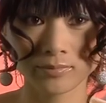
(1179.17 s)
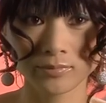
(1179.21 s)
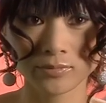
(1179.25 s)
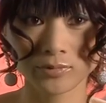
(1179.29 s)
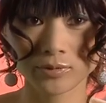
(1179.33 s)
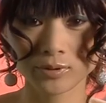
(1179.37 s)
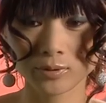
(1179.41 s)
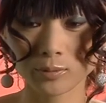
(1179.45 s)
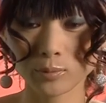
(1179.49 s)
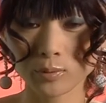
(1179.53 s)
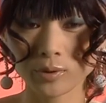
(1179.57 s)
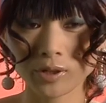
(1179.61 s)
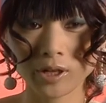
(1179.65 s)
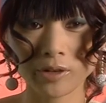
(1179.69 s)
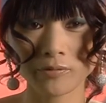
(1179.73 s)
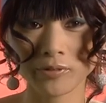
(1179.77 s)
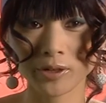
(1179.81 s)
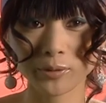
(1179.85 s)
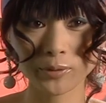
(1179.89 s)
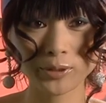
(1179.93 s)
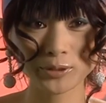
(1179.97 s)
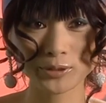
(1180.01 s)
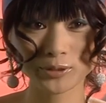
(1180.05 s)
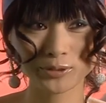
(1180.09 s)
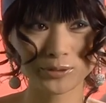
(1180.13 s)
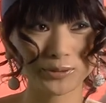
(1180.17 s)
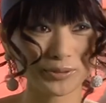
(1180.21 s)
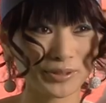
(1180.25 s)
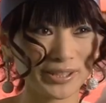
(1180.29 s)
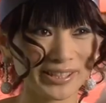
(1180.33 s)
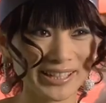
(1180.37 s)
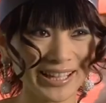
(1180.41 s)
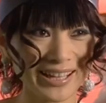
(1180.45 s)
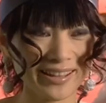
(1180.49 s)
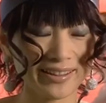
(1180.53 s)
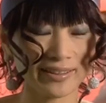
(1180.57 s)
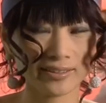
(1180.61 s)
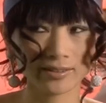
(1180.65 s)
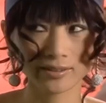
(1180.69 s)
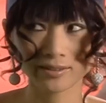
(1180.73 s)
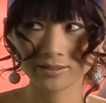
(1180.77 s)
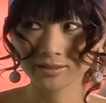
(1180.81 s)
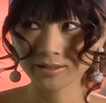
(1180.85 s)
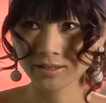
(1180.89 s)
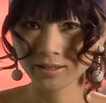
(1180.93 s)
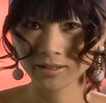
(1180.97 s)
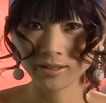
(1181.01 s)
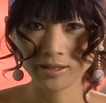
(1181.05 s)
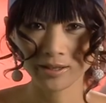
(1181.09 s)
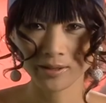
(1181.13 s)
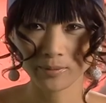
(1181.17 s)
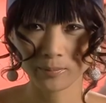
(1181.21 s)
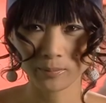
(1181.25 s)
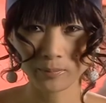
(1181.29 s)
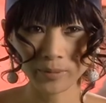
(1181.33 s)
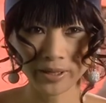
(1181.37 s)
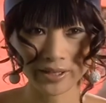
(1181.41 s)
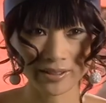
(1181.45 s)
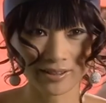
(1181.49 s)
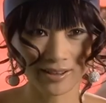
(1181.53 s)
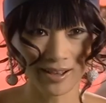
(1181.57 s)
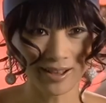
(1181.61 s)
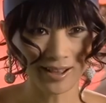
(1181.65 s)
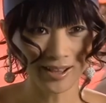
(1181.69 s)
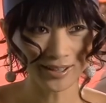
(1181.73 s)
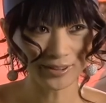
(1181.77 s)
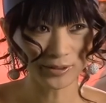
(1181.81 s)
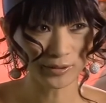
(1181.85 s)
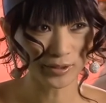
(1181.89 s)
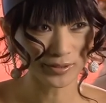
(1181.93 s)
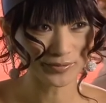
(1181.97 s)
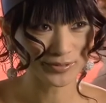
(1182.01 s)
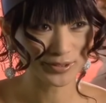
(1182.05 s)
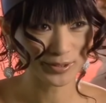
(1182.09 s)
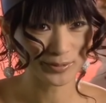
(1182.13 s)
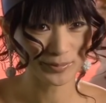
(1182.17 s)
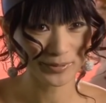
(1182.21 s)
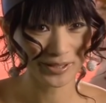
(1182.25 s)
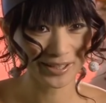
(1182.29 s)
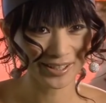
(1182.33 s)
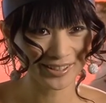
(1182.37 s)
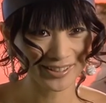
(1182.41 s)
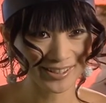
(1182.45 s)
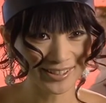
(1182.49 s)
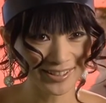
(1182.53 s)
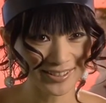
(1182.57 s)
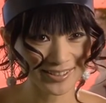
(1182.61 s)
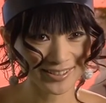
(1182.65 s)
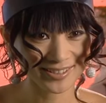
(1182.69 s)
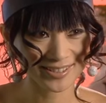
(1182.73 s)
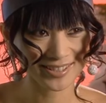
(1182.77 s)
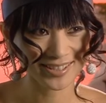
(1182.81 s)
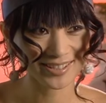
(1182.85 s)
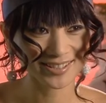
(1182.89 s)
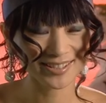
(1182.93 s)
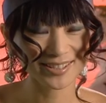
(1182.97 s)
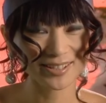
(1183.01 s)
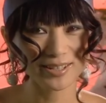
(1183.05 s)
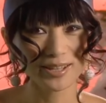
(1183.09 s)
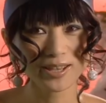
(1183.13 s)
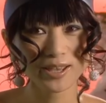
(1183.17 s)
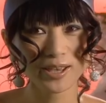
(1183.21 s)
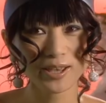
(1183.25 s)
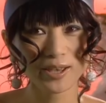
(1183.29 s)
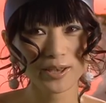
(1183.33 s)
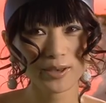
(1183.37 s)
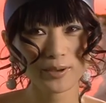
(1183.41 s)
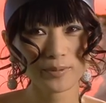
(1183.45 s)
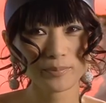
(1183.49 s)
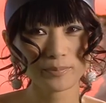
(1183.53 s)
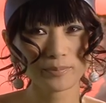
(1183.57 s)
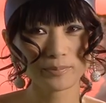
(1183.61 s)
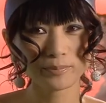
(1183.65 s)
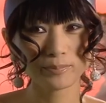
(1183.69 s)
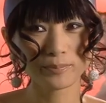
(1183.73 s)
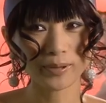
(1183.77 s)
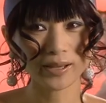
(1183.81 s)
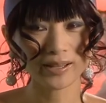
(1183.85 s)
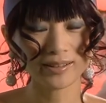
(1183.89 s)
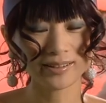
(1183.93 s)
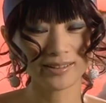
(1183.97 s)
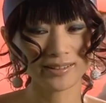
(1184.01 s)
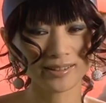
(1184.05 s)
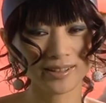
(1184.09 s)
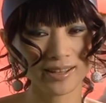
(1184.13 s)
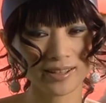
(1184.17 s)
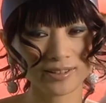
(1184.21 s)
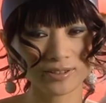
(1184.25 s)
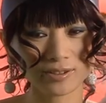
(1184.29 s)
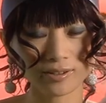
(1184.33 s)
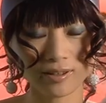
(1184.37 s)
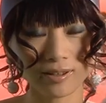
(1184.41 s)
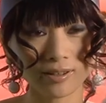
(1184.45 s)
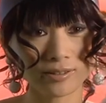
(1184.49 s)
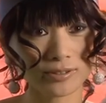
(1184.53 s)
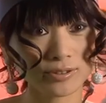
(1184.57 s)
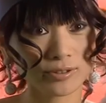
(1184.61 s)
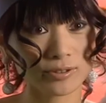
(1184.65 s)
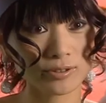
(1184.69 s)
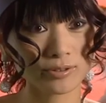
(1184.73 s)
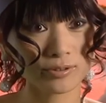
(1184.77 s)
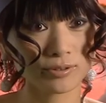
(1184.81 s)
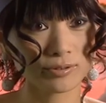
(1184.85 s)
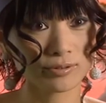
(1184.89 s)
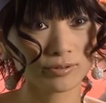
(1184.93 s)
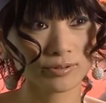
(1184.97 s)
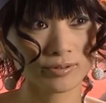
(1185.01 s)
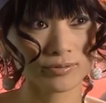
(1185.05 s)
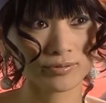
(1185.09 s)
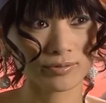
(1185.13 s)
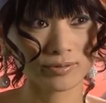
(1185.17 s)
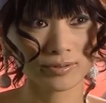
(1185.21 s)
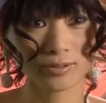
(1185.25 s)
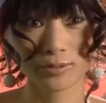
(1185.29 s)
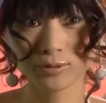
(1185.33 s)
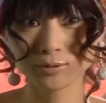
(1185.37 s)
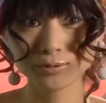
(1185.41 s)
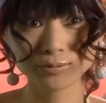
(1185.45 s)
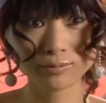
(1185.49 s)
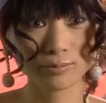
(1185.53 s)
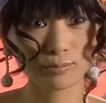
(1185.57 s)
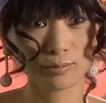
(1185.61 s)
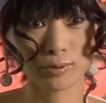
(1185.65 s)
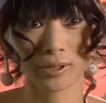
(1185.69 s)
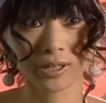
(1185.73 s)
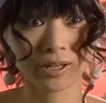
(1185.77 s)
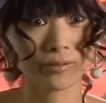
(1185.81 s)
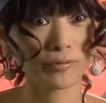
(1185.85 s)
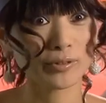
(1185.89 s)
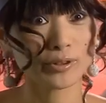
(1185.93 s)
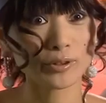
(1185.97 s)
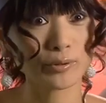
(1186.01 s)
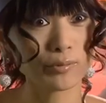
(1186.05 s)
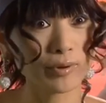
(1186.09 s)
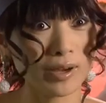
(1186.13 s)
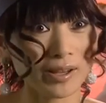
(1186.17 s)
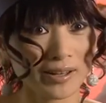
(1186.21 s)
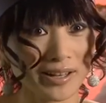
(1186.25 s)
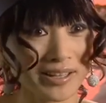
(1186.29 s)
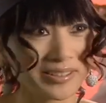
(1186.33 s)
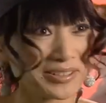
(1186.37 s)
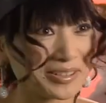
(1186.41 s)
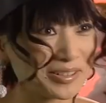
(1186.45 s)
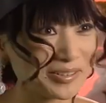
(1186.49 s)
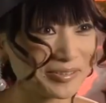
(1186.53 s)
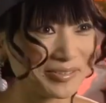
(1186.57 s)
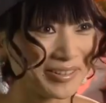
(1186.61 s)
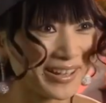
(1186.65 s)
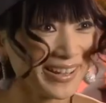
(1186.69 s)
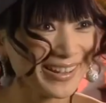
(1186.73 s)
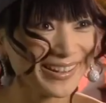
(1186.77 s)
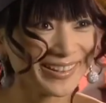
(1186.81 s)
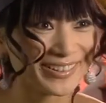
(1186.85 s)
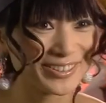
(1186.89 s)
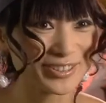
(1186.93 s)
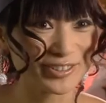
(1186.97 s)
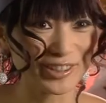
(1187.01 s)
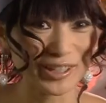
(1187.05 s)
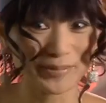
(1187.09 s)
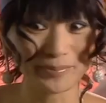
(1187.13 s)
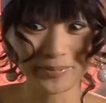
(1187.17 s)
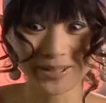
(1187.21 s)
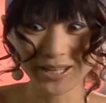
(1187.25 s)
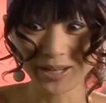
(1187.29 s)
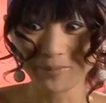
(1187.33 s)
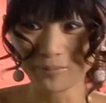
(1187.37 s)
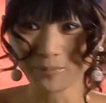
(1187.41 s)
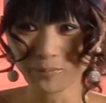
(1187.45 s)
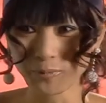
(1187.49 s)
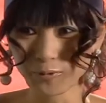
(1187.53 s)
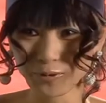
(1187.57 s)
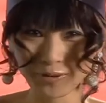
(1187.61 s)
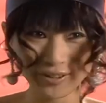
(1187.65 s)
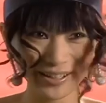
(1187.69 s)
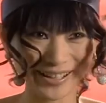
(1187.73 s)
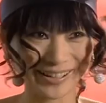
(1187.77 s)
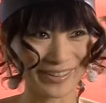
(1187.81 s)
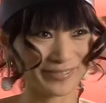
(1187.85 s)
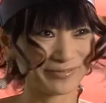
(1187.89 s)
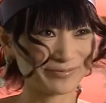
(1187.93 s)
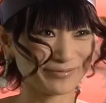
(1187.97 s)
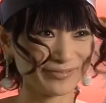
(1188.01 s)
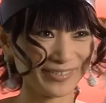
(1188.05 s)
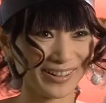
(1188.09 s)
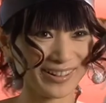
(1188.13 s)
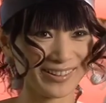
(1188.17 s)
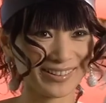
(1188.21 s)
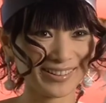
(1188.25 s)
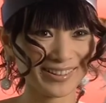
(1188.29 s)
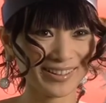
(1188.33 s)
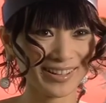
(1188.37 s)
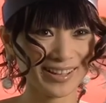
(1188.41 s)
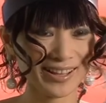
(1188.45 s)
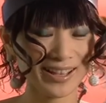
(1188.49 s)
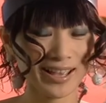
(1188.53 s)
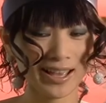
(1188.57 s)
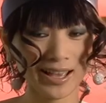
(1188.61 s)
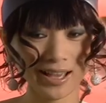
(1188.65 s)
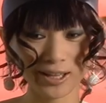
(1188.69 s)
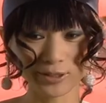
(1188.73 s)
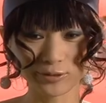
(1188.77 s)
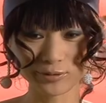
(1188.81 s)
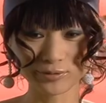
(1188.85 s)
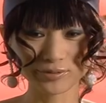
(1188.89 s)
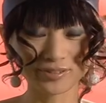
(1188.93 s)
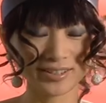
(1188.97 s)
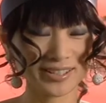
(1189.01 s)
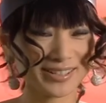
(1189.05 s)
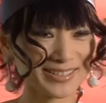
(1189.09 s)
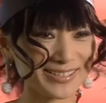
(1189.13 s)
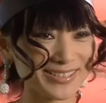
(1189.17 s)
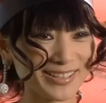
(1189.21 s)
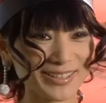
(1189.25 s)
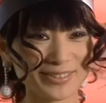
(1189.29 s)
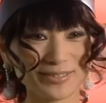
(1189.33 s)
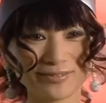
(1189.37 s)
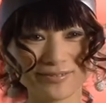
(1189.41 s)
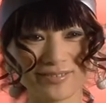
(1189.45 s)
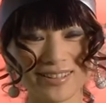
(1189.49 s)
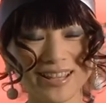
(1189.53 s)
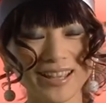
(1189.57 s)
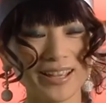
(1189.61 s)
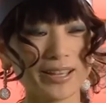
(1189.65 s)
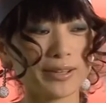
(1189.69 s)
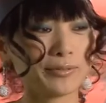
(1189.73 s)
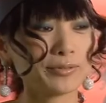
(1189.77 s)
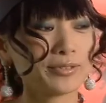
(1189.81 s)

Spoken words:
So whatever I want to do, in the end, he said, by God, you have so many ideas. He said, Ling, as long as you're truthful, you do whatever you want. I said, okay. So I become more fun. I do this, I do that.